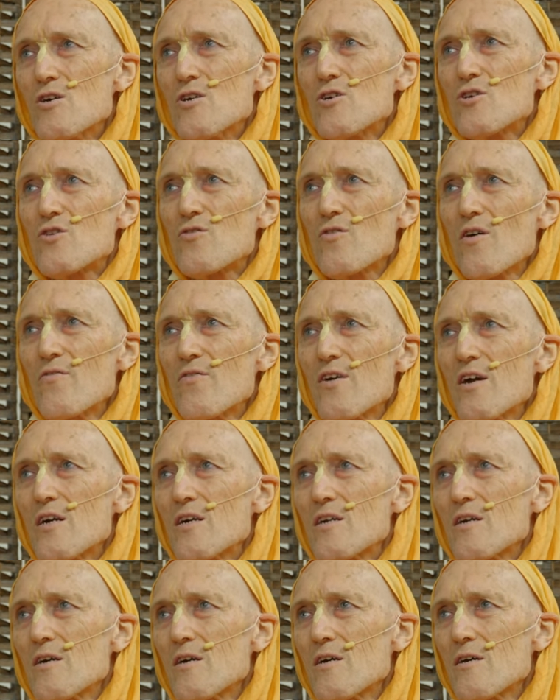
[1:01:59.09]

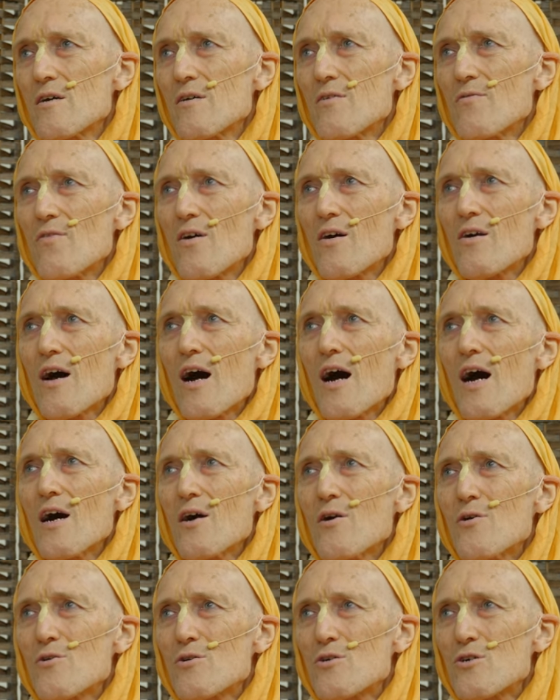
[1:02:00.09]
Shravid
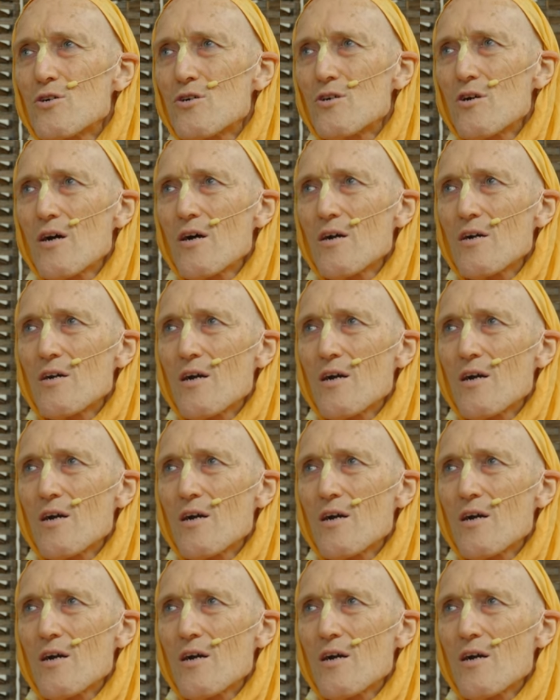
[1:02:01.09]
Varahoshtra